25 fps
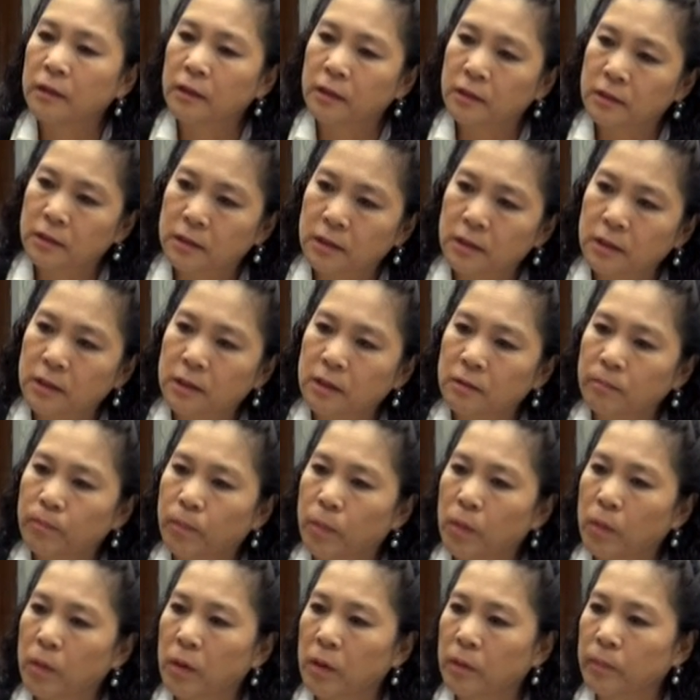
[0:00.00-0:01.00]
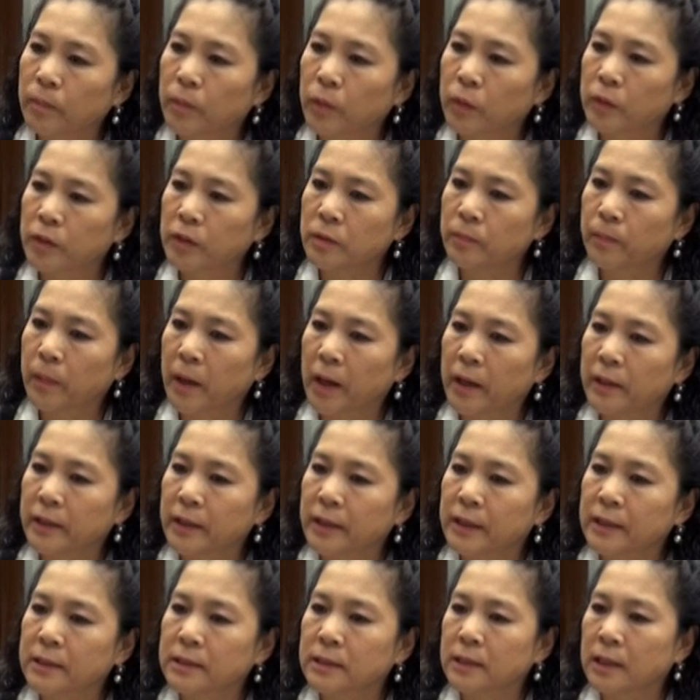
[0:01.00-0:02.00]
The third important
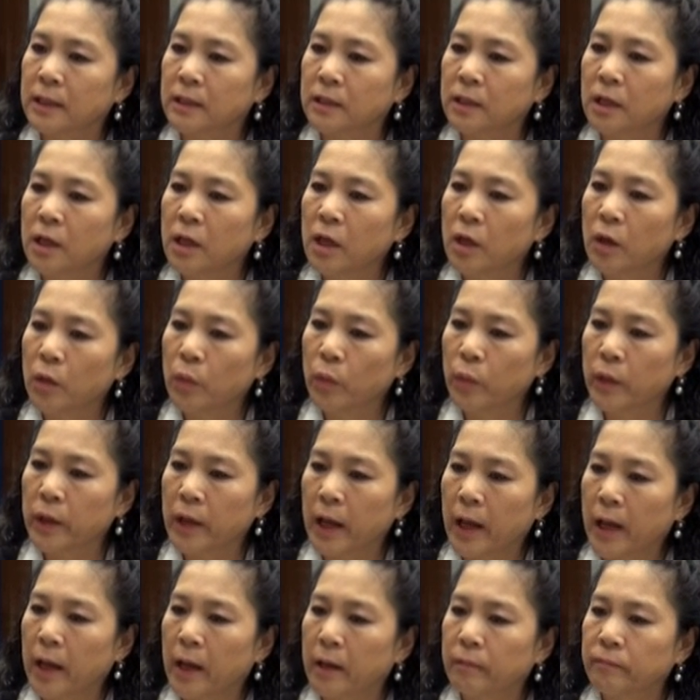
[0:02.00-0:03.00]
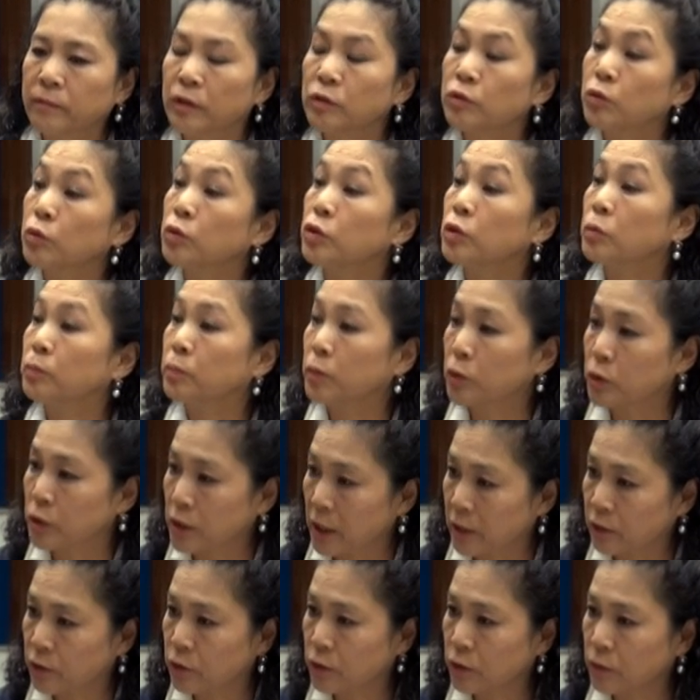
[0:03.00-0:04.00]
part is that we have the social
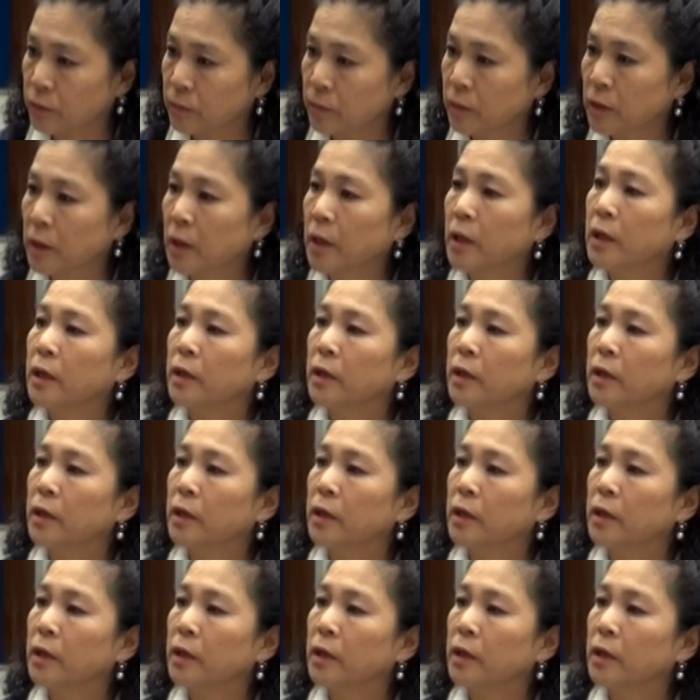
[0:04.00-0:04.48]
protection.